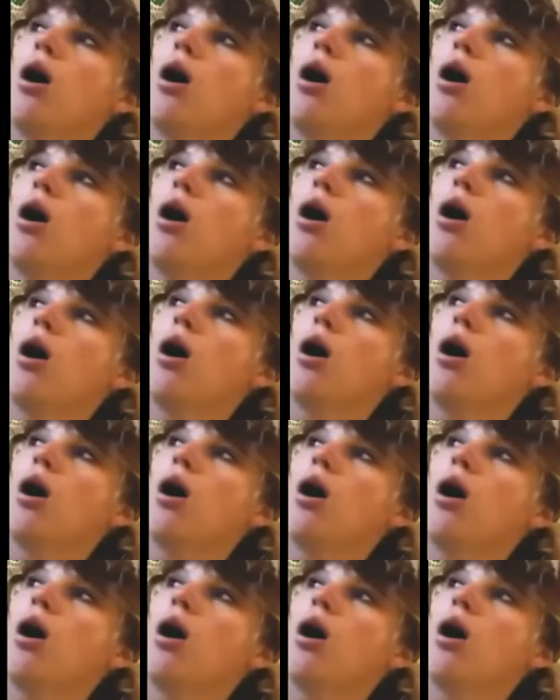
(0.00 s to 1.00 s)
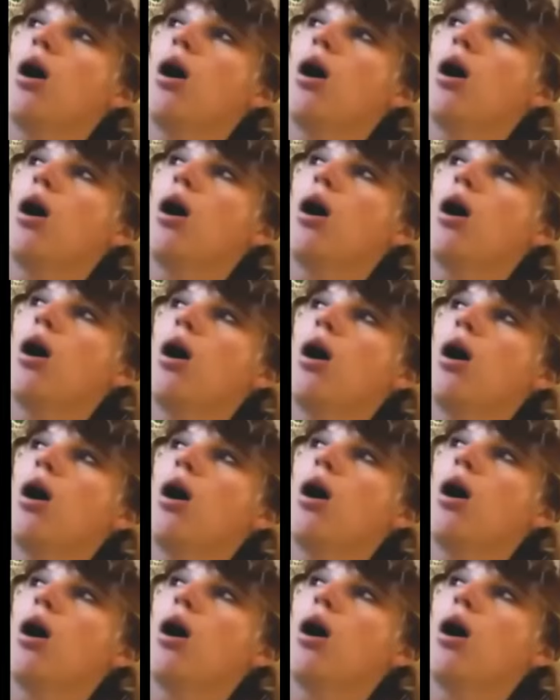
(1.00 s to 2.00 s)

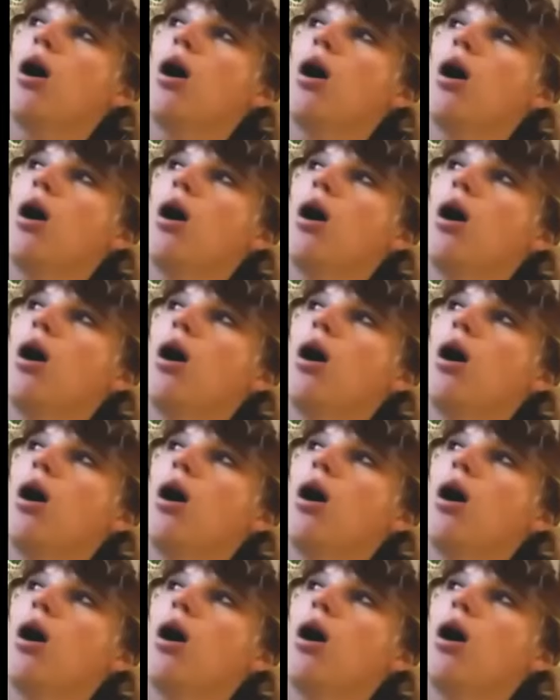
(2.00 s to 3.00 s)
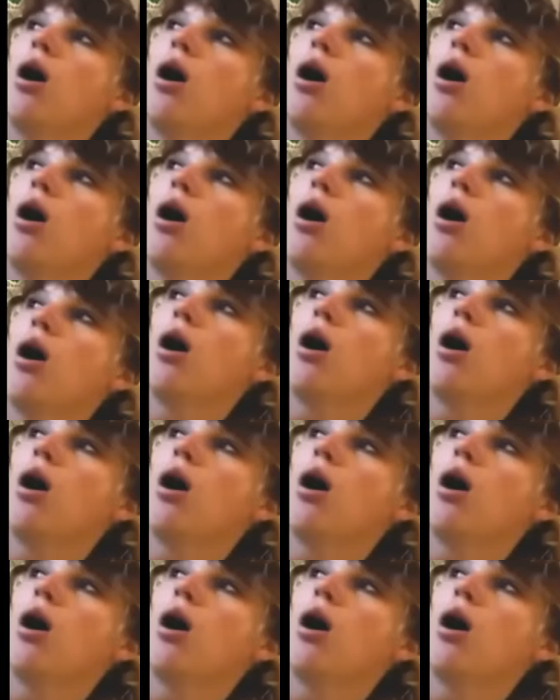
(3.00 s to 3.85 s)
No words are spoken by the person on screen.